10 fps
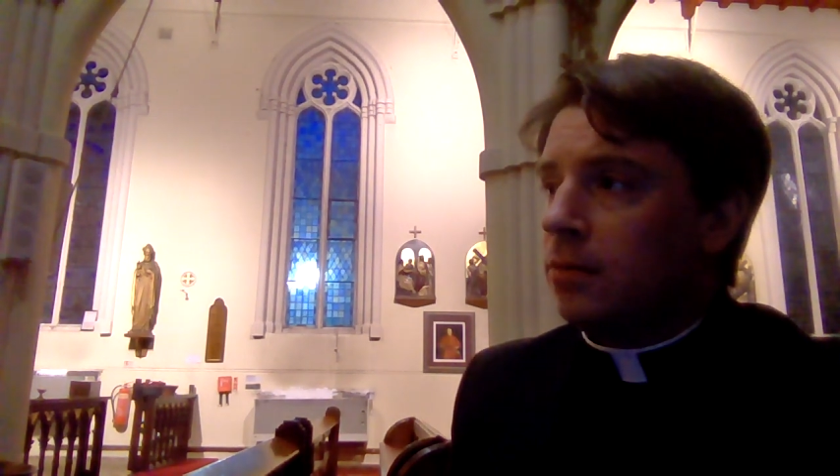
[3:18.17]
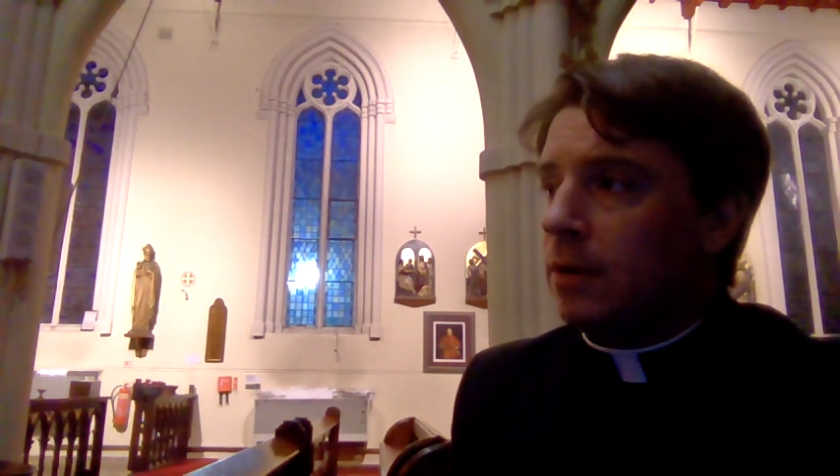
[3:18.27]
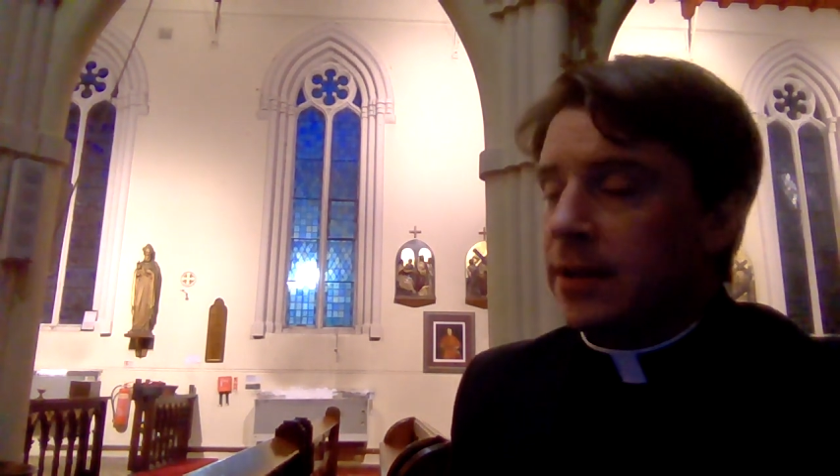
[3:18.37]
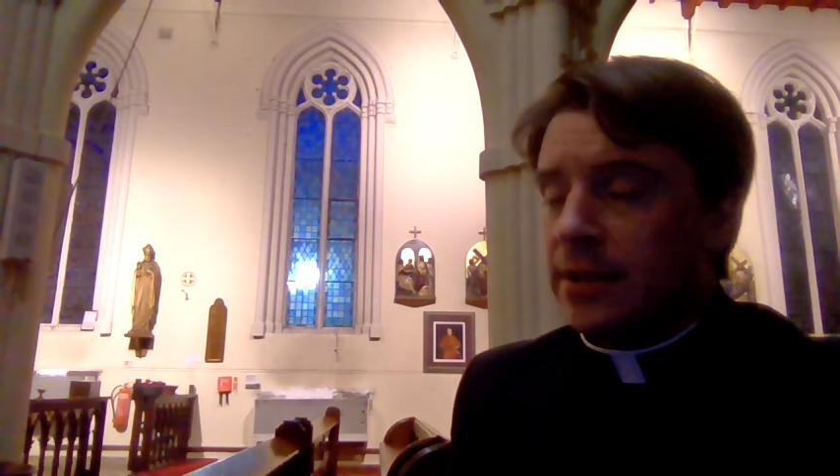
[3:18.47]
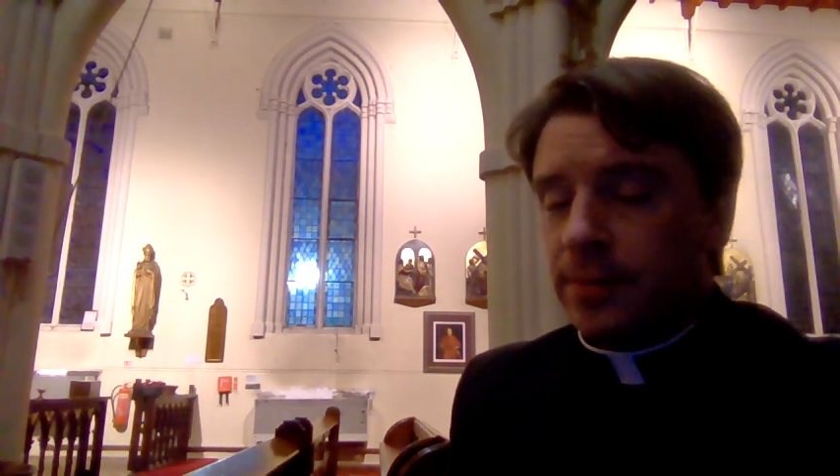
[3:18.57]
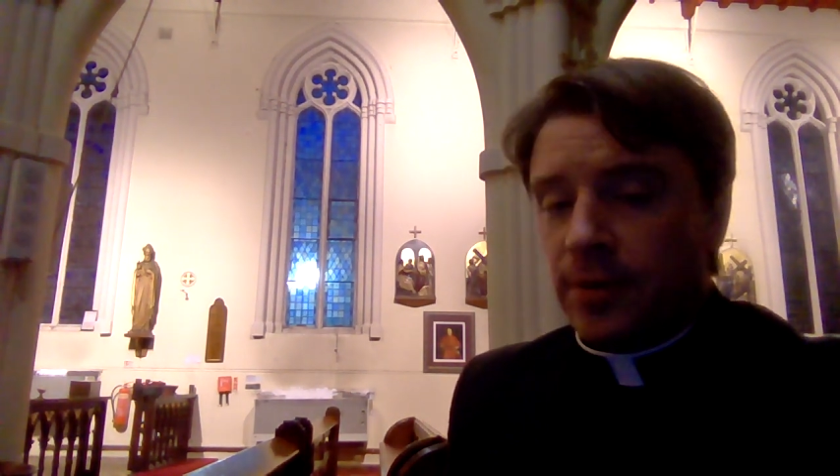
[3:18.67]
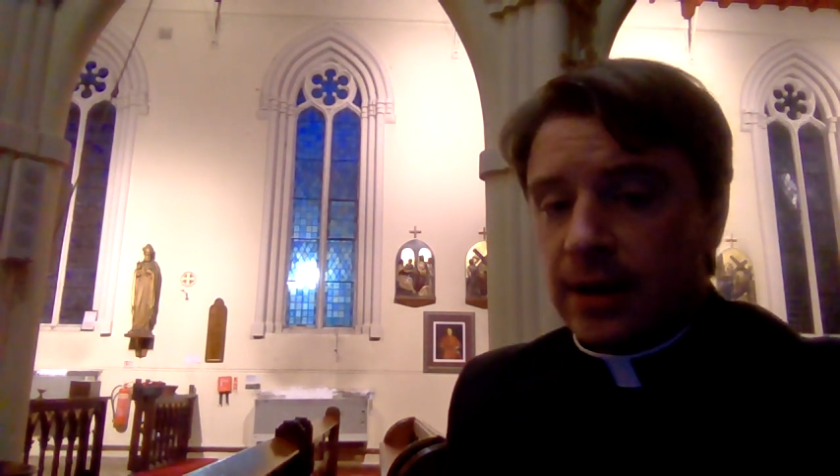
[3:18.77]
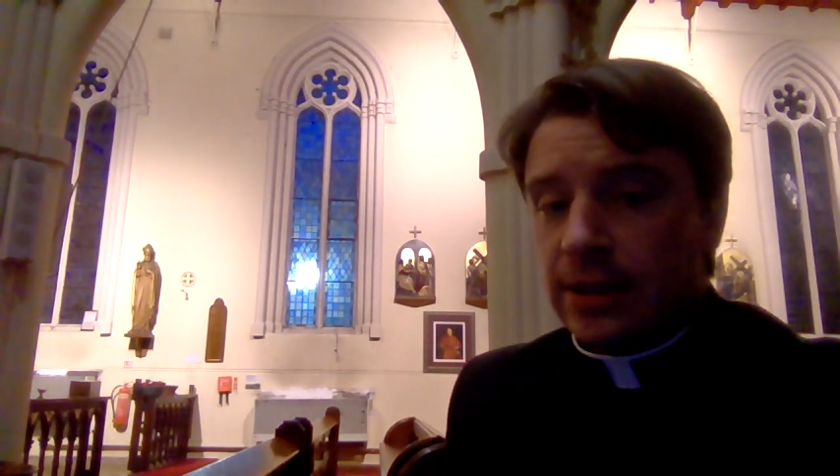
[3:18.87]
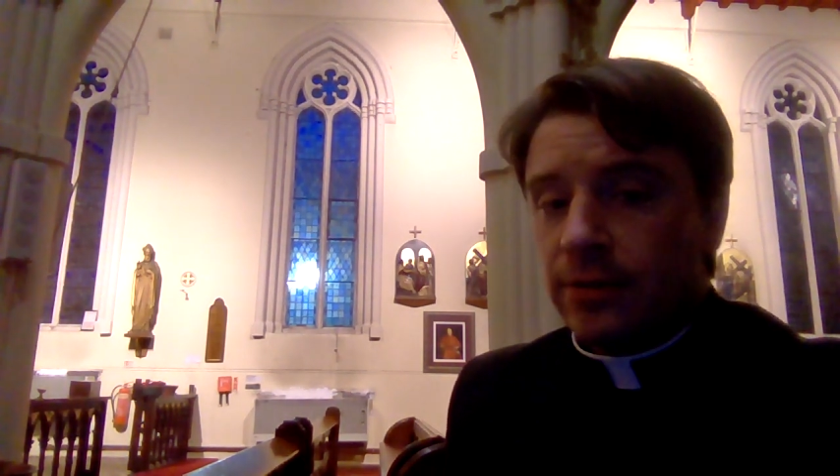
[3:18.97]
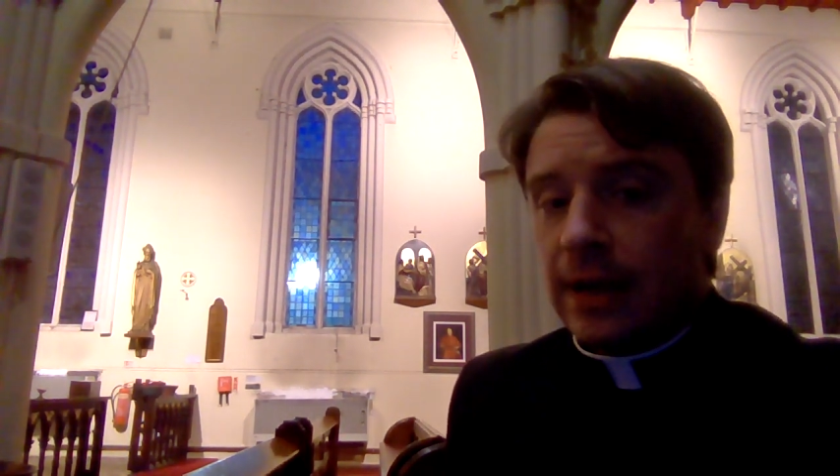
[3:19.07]
Well, there's a
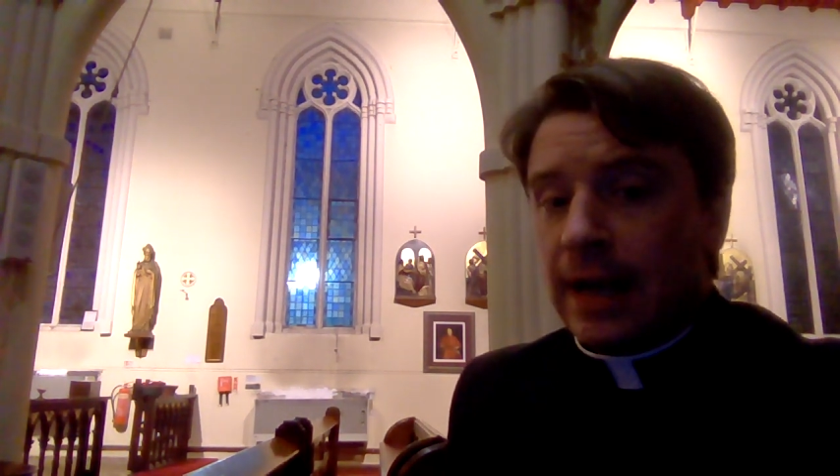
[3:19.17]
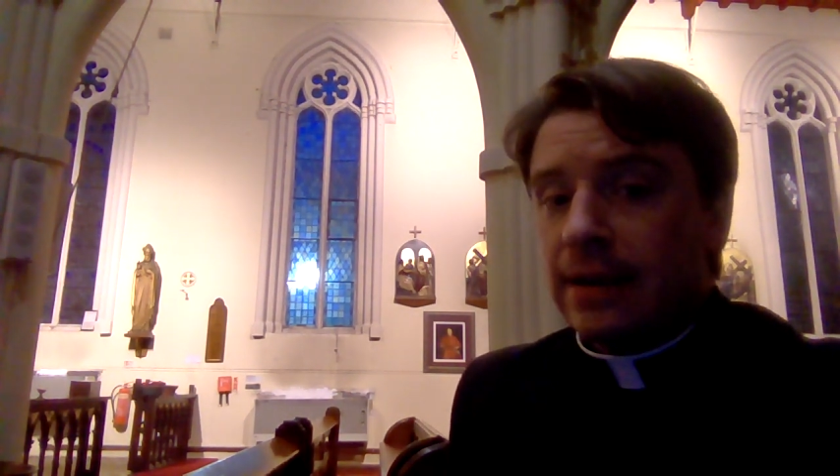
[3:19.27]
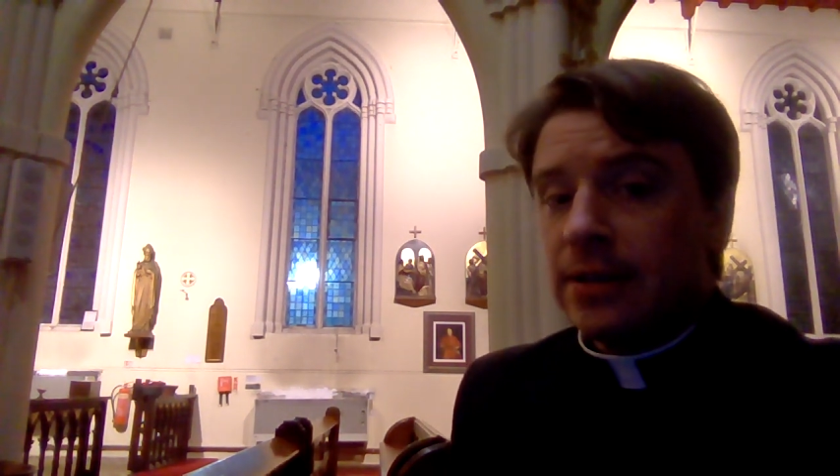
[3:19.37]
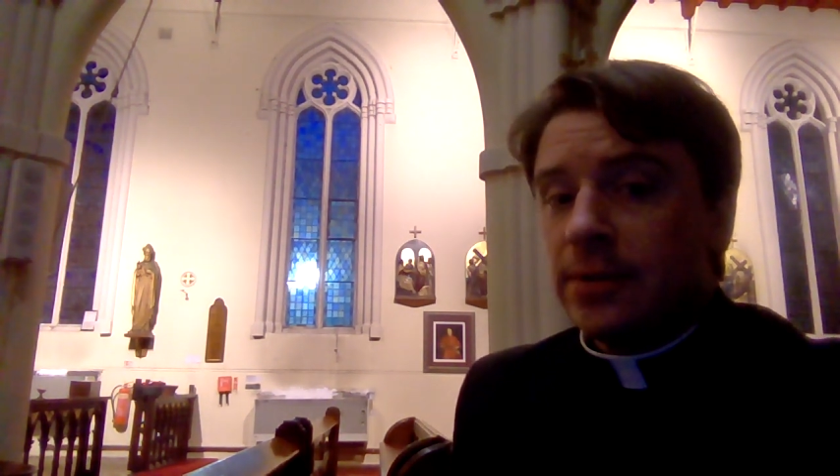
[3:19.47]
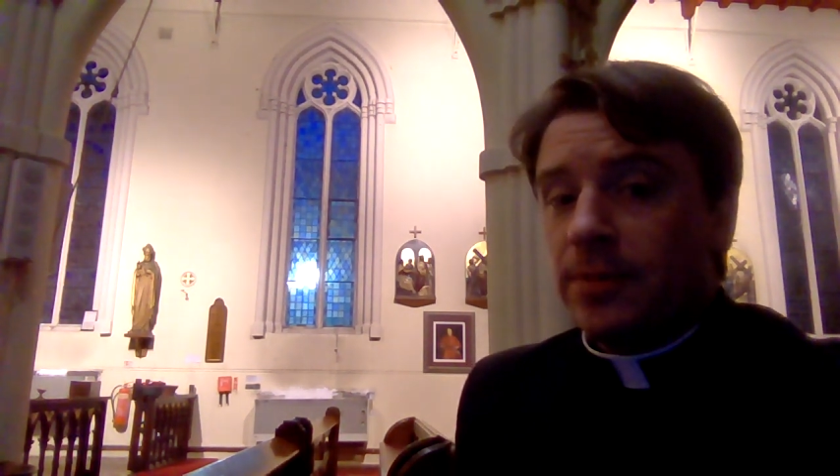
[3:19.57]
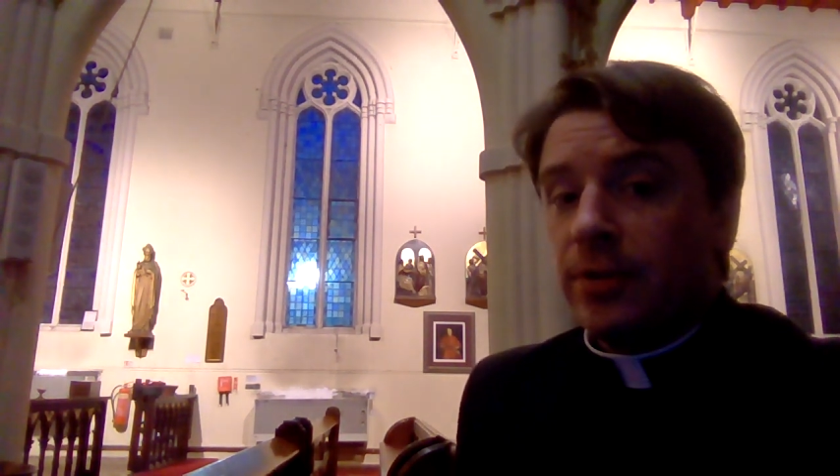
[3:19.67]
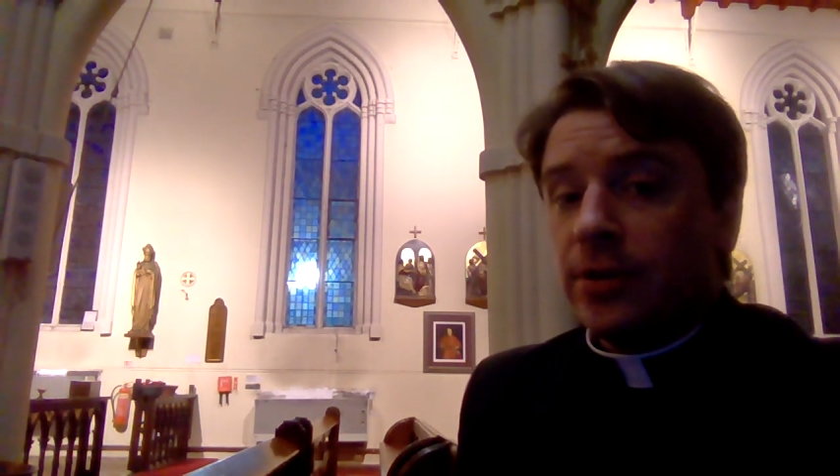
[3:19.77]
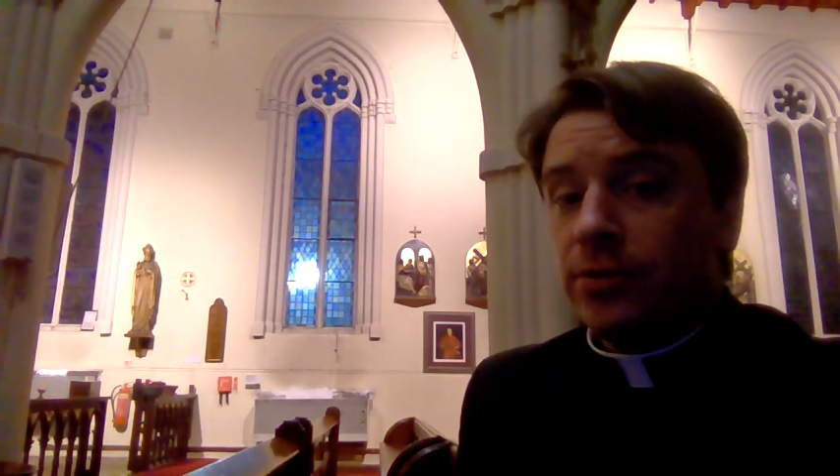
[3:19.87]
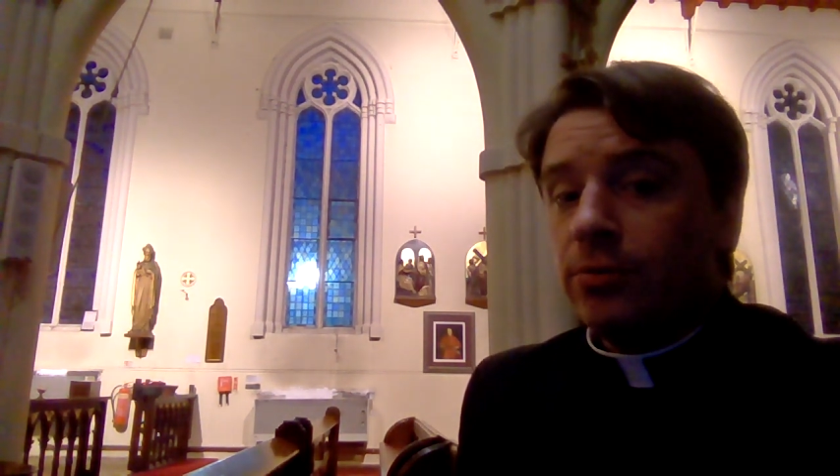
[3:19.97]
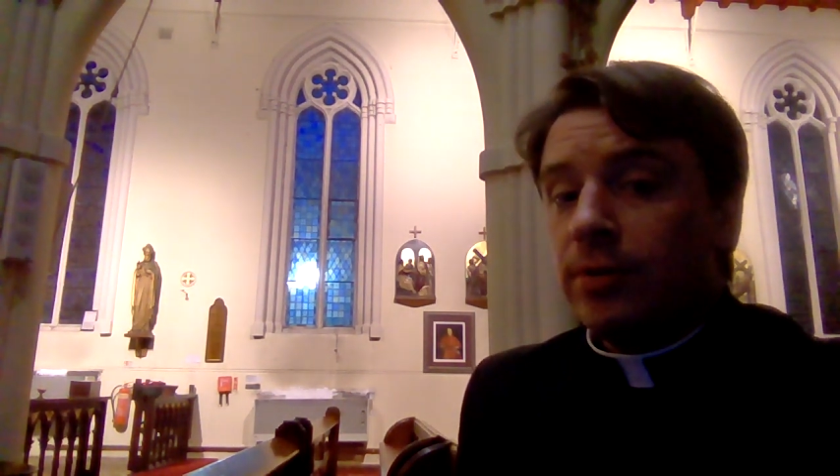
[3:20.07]
practical and a
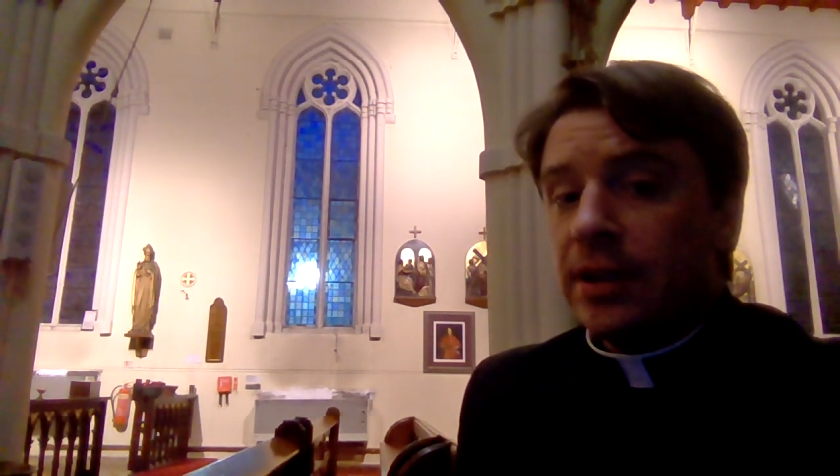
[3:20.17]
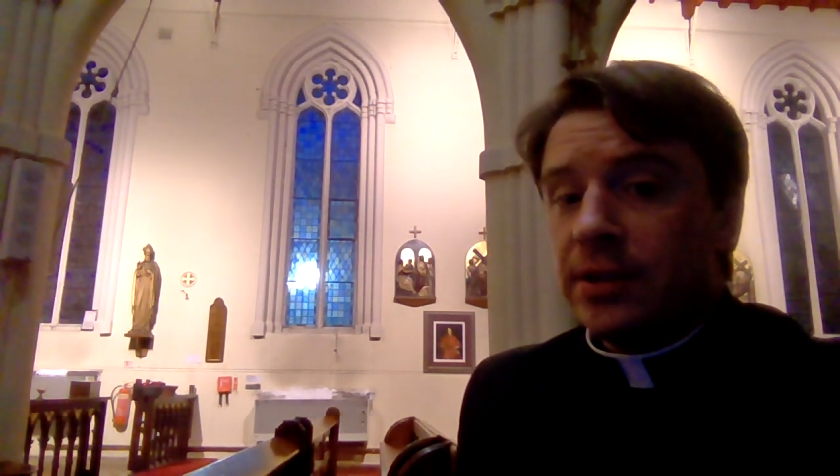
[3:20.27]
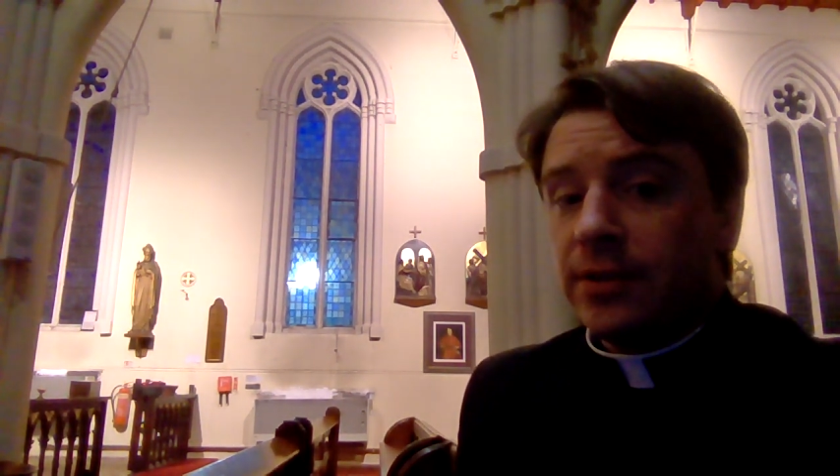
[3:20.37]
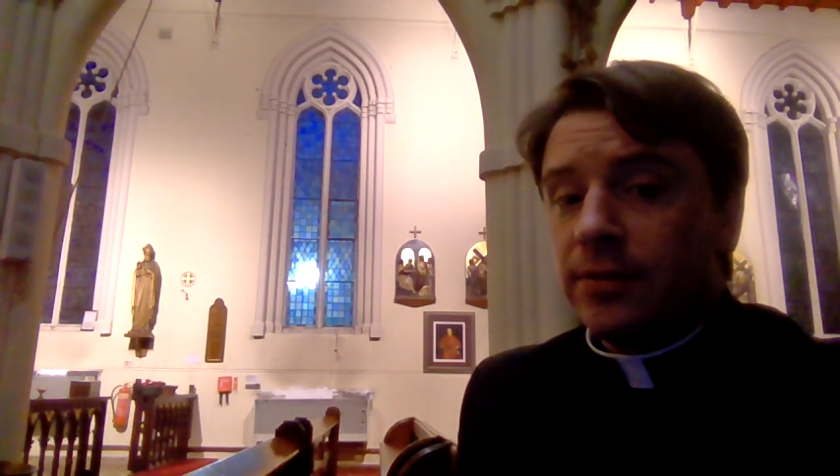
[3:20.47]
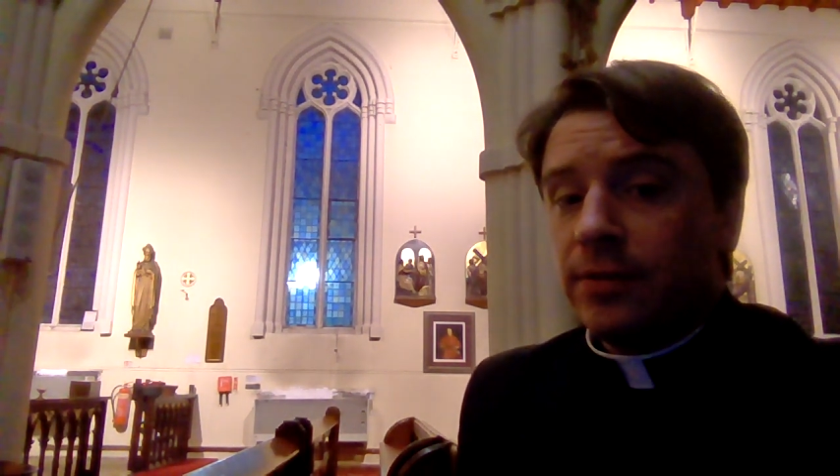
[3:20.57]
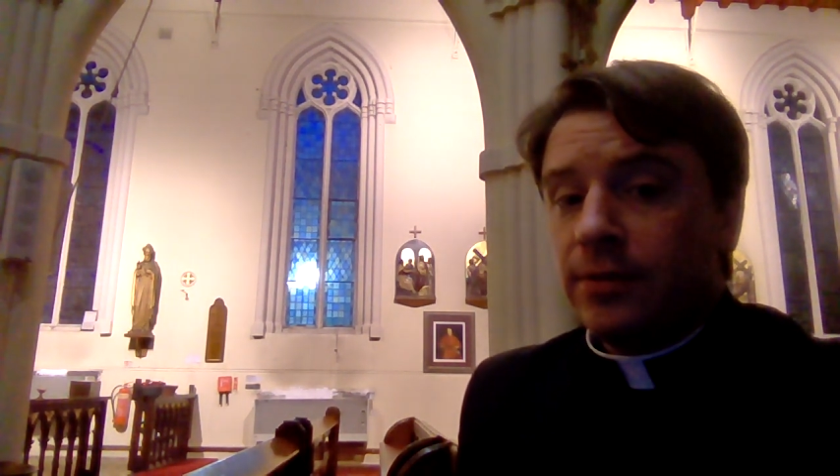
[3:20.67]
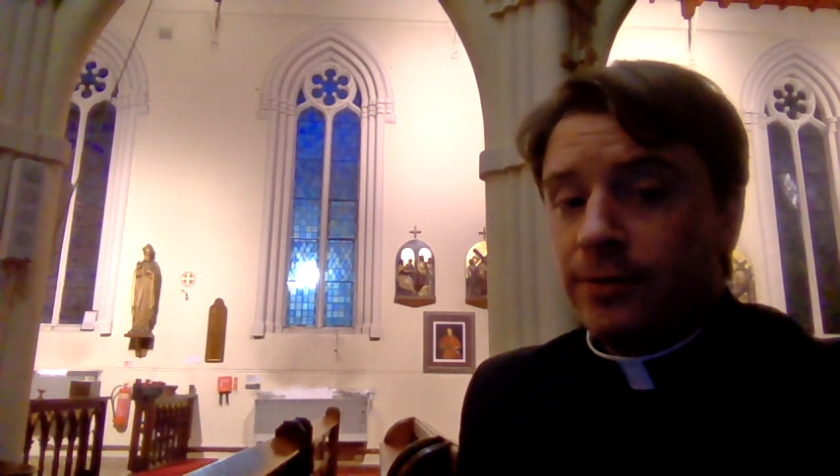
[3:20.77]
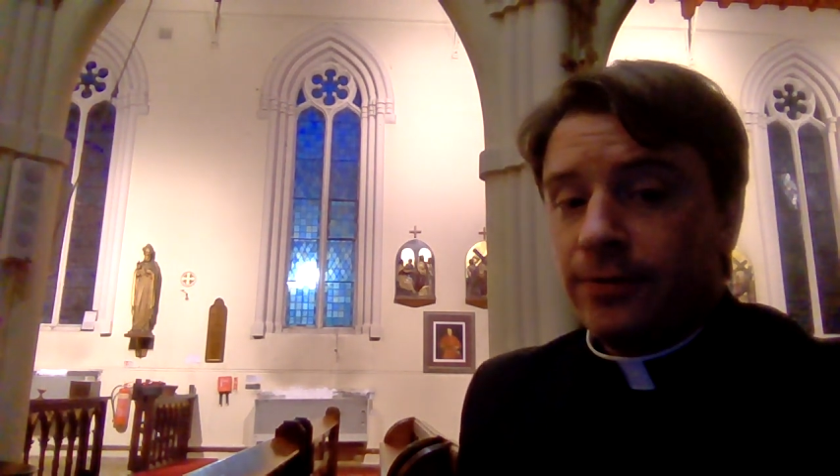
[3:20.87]
spiritual reason